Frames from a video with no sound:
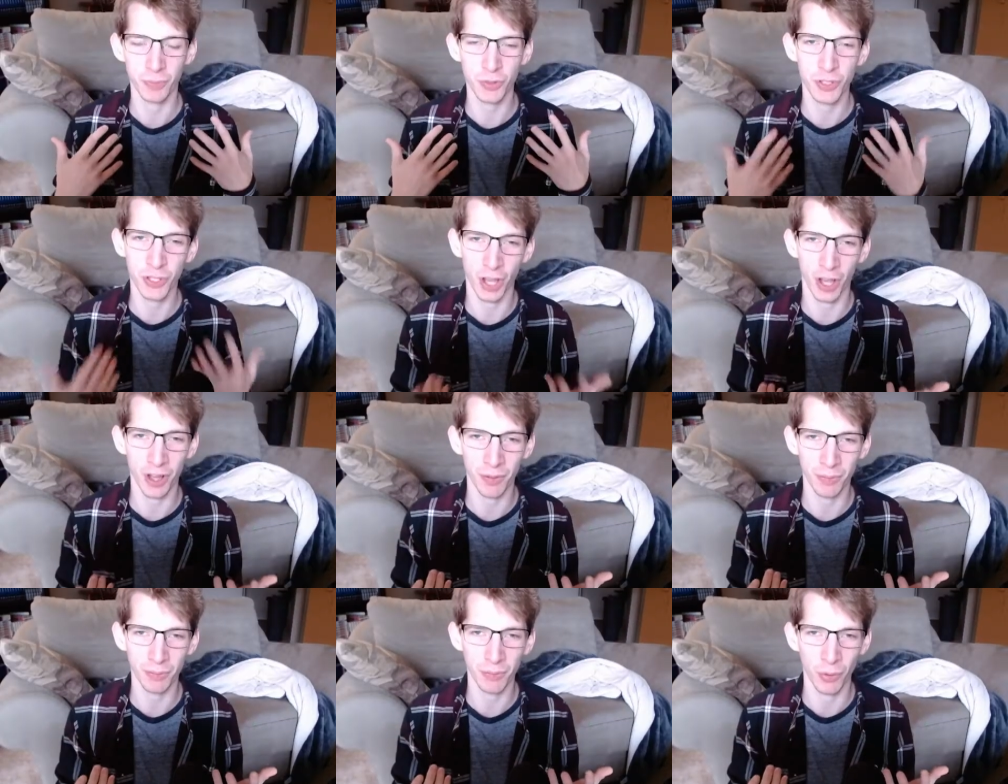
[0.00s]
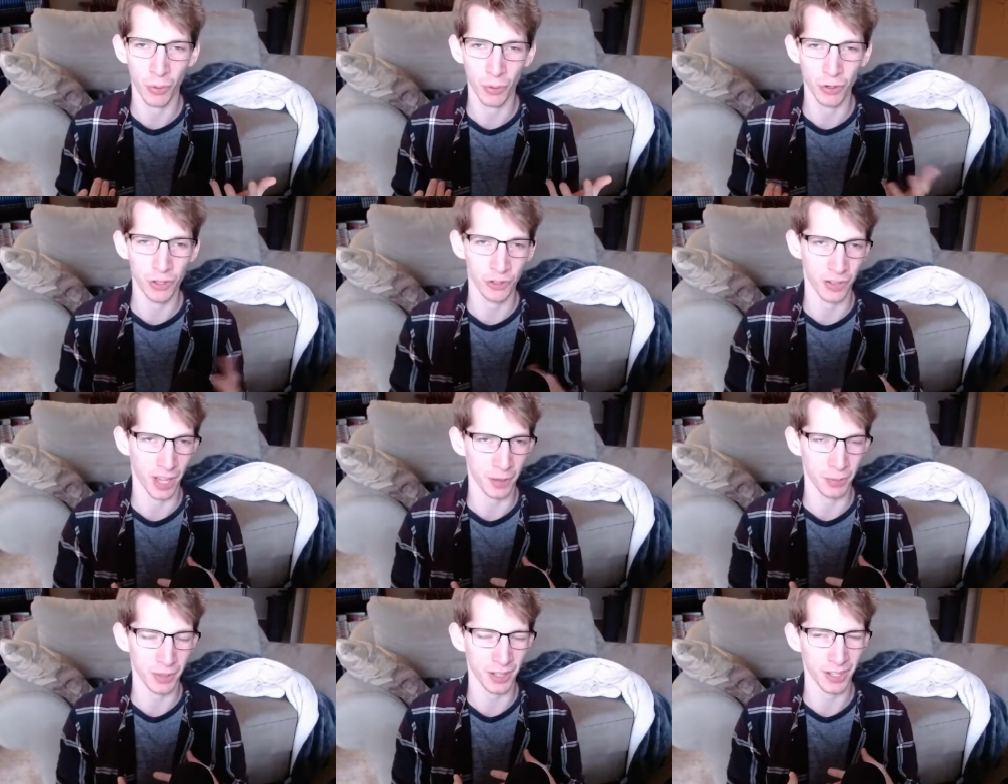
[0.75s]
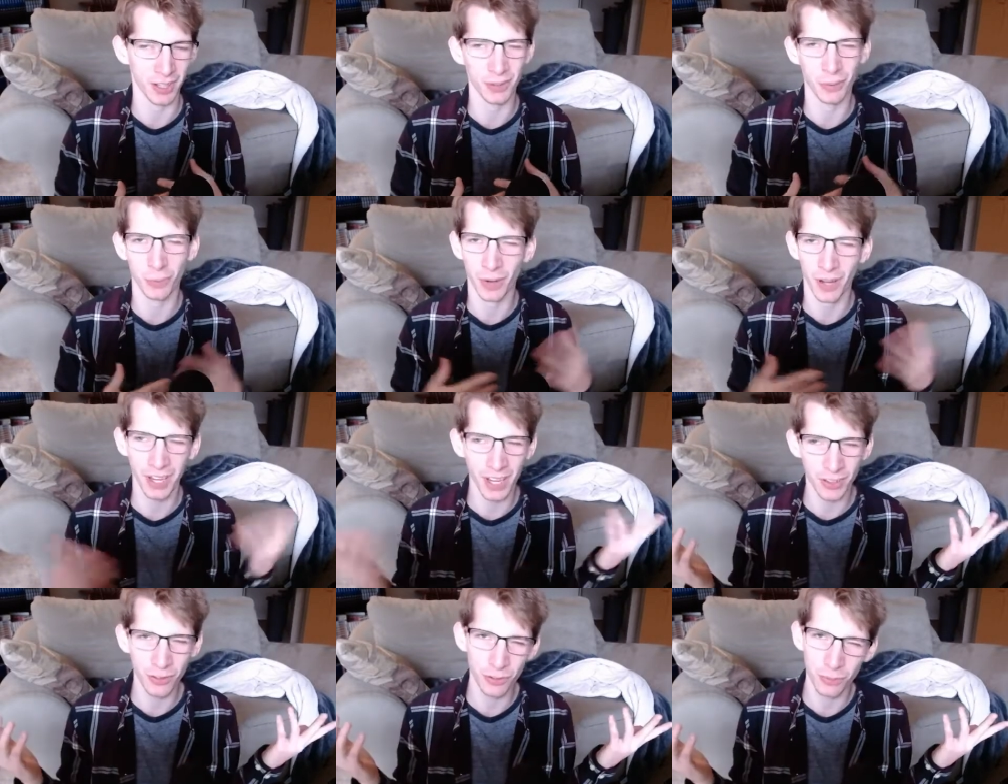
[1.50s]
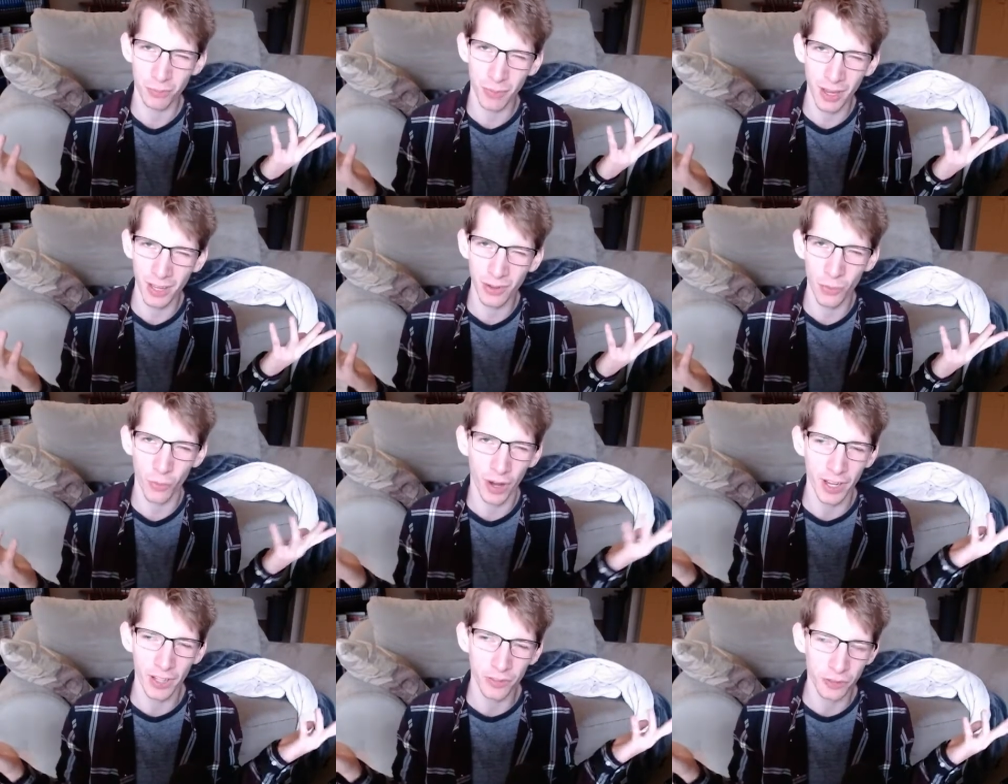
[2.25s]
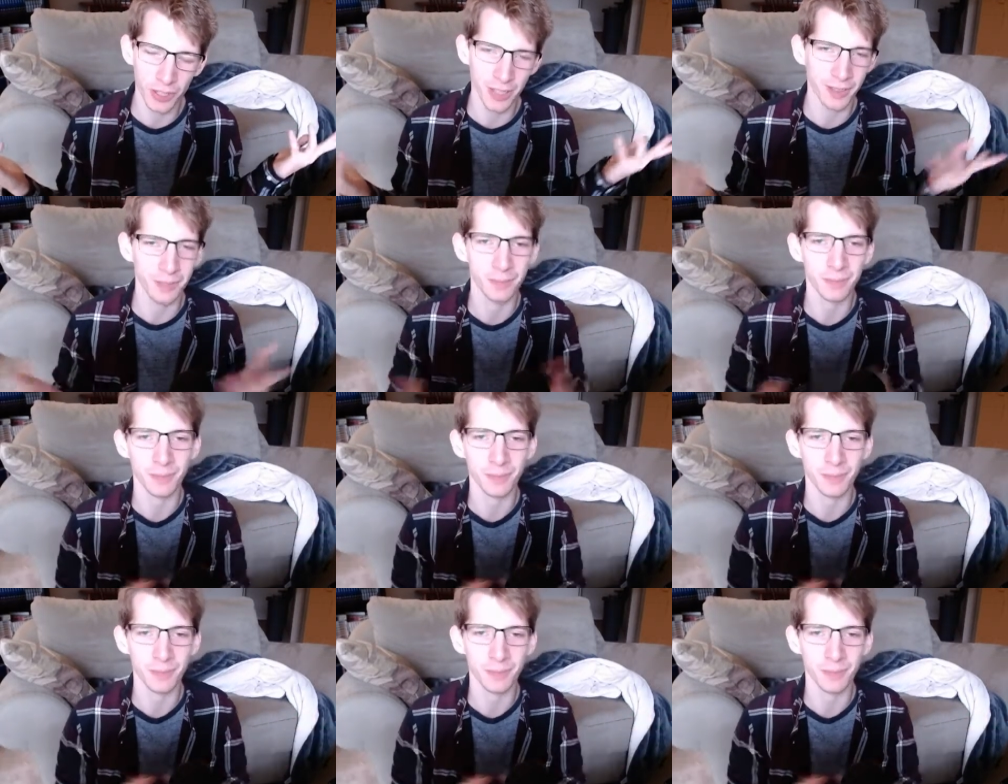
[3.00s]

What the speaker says: some, or just kind of be like, why not just make it widescreen?